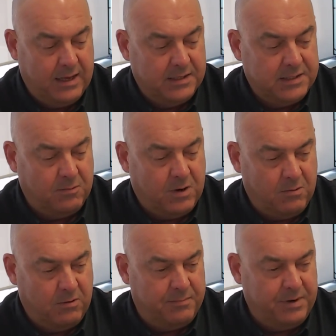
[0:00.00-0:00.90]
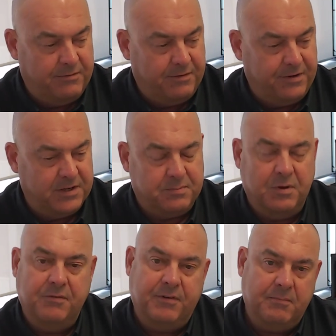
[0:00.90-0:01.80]
So while we're a bit of a first
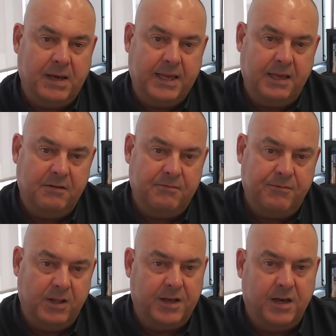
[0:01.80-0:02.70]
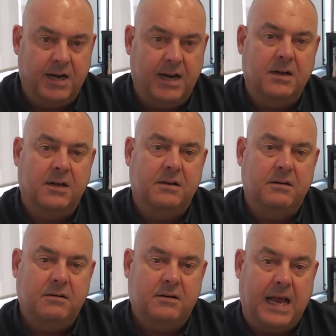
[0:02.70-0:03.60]
mover in making fully coated anode
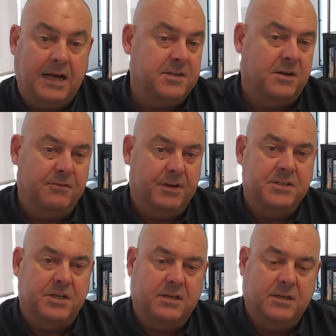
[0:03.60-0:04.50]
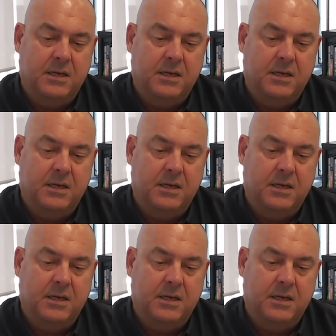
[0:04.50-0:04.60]
outside of Asia,